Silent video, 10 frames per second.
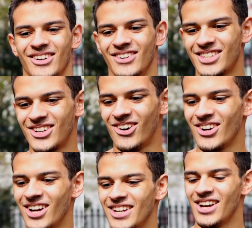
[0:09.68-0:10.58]
Yo, what's
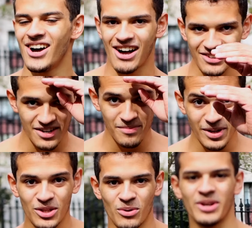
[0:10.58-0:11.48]
going on, y'all? How's
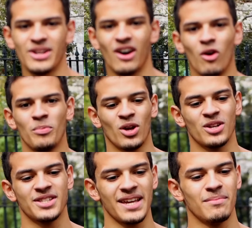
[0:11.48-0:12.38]
everybody doing? I hope y'all are staying